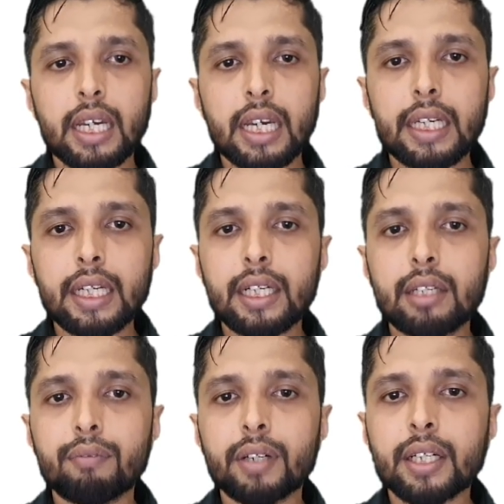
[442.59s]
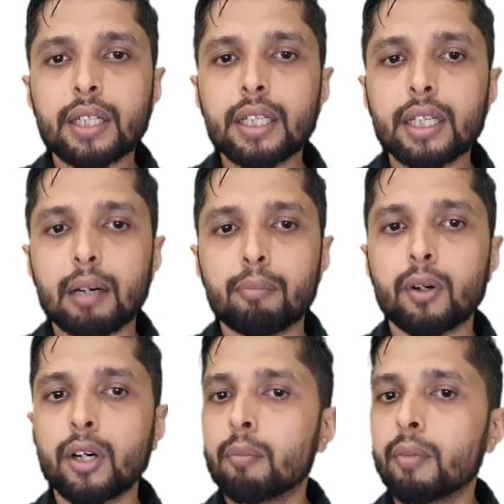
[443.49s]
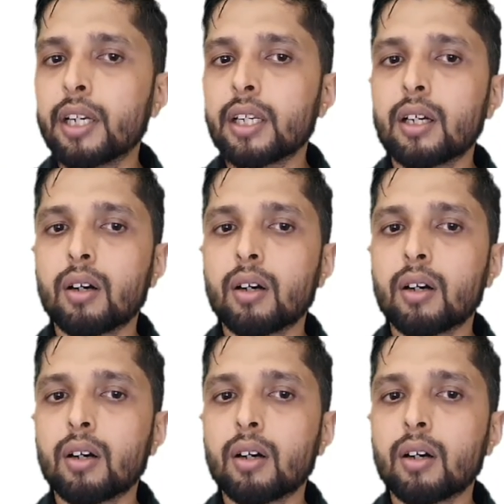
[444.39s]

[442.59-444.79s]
any defect in appointment